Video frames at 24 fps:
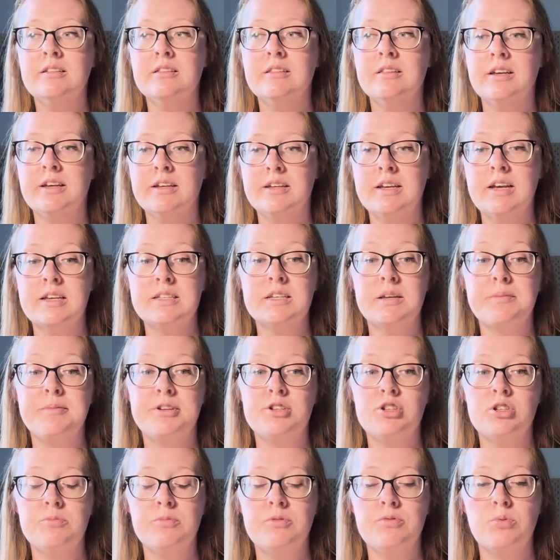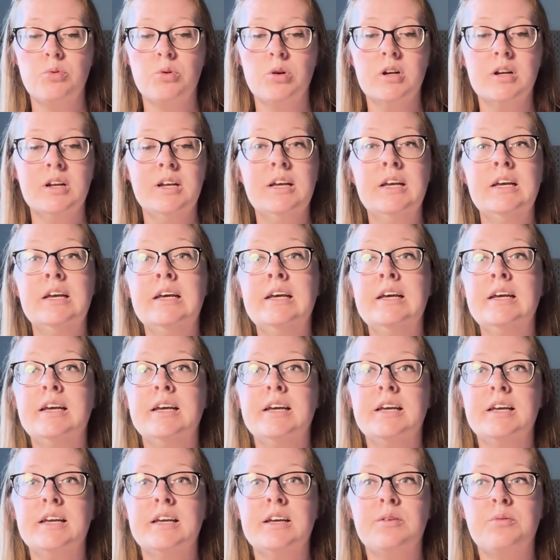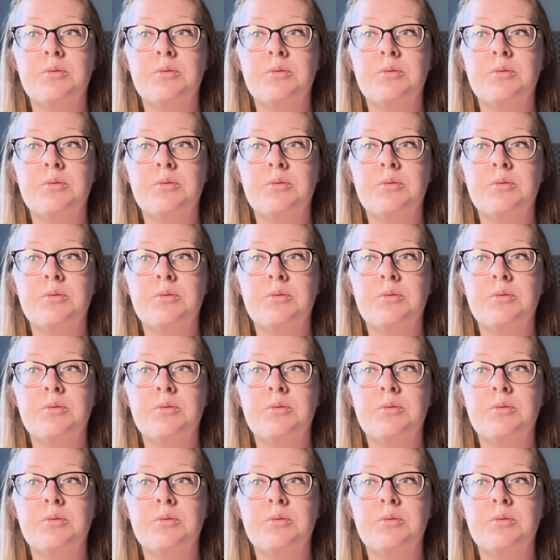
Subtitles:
as I mentioned before, it